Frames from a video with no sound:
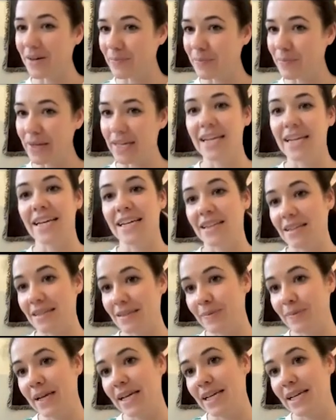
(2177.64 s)
be in the
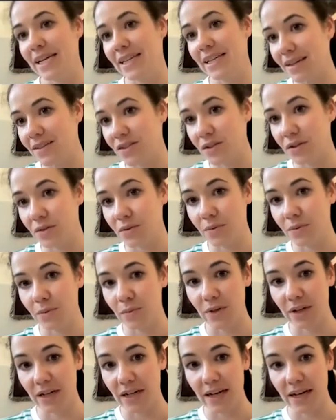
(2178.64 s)
space as you
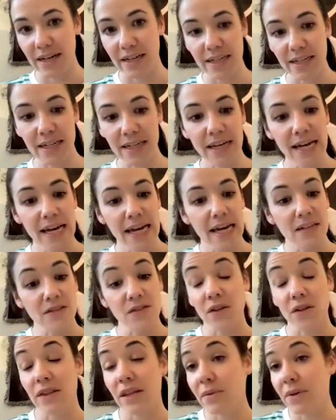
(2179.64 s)
would like. And
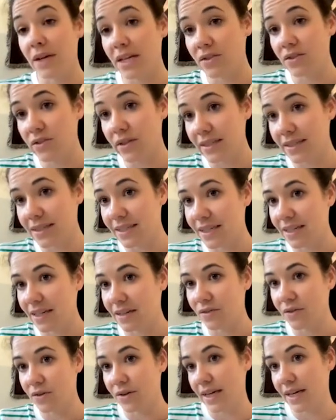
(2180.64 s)
so they were interested
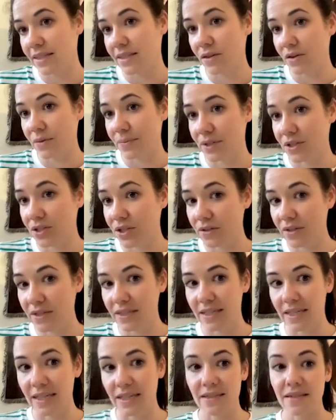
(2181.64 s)
in creating
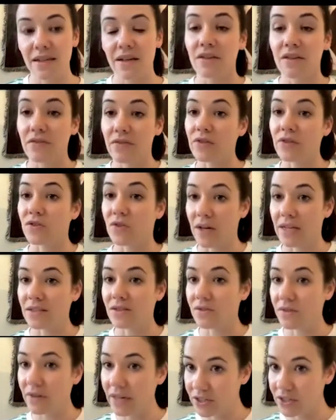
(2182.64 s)
opportunities for
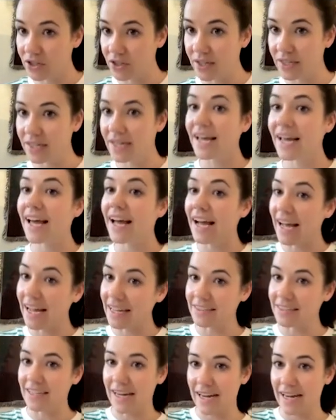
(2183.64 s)
transgression
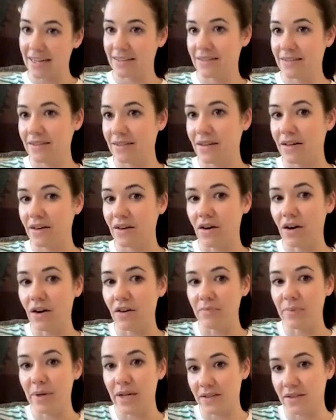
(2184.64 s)
as an act
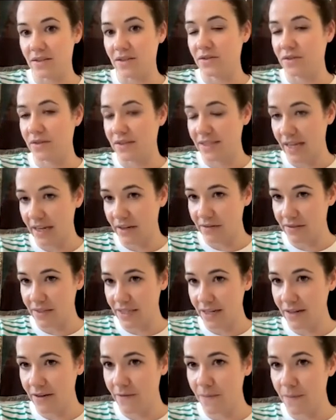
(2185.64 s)
of personal
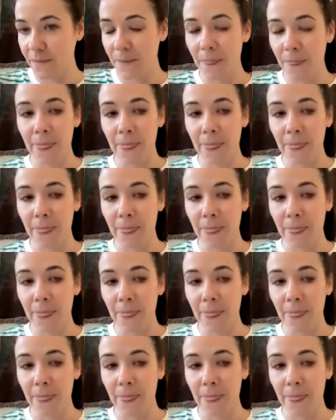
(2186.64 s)
safety.